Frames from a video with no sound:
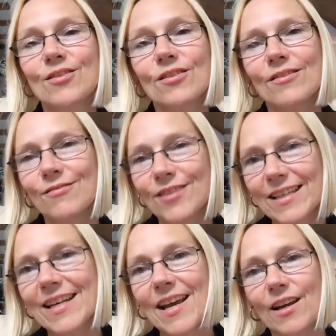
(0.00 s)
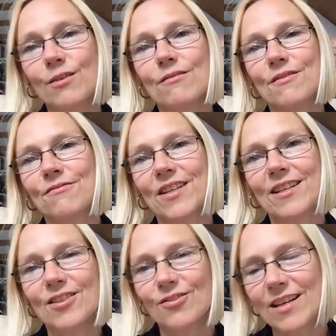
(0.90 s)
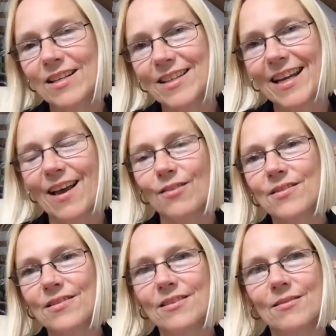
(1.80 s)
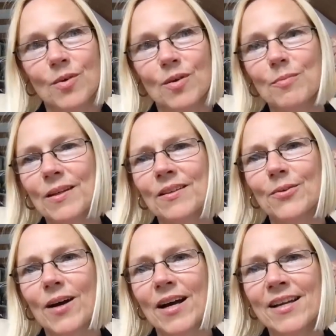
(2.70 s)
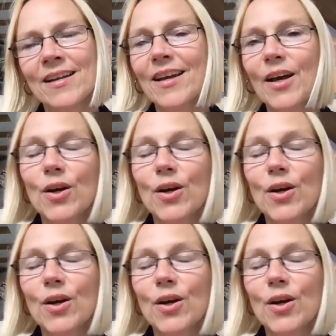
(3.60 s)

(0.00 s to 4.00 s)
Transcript: to really let go of the fears or anything else that might be in the way,